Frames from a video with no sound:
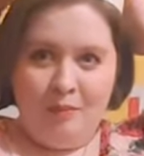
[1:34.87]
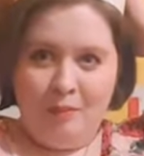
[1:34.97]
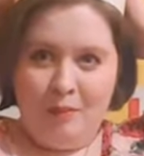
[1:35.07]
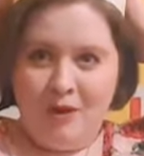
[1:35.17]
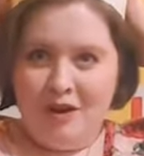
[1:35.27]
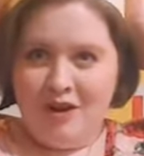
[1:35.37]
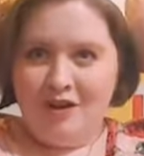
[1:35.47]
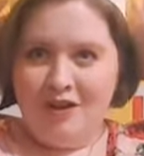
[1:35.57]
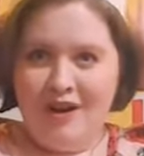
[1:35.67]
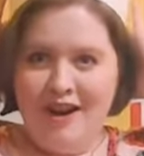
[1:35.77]
Put on a
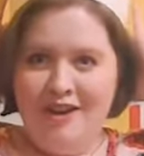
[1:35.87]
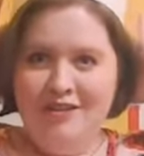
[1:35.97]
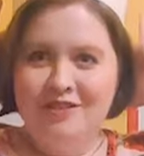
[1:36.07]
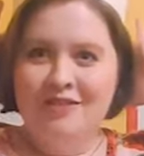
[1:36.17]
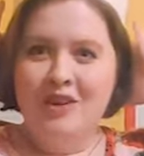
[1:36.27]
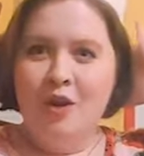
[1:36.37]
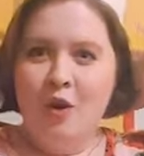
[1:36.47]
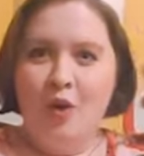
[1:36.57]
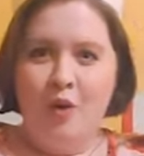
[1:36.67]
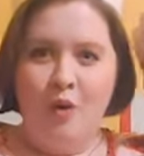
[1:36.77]
crown,
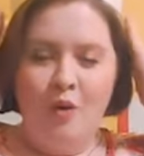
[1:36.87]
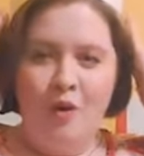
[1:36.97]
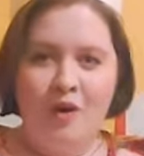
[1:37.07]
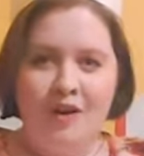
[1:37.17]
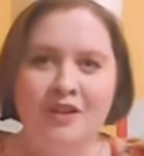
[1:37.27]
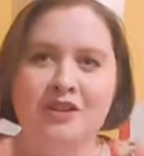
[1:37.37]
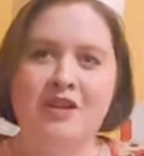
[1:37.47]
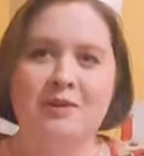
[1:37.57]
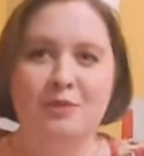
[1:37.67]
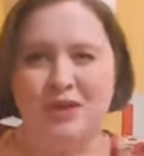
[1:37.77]
or
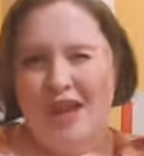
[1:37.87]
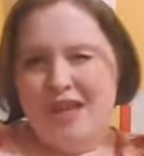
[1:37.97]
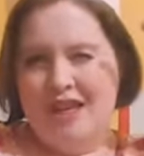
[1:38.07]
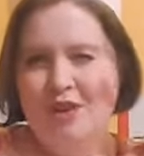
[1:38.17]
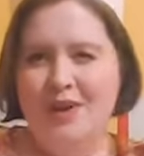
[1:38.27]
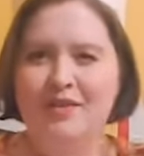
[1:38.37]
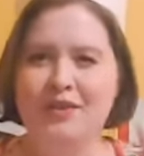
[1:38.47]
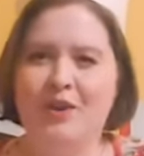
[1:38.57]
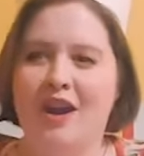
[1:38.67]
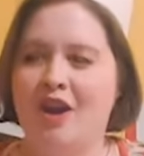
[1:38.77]
just pretend that you have a
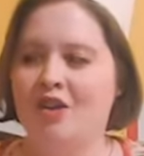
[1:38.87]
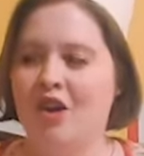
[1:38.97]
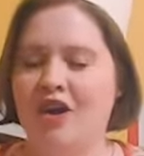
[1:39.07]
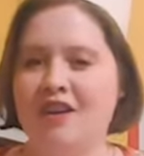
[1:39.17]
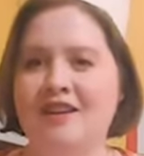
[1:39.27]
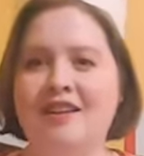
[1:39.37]
crown on,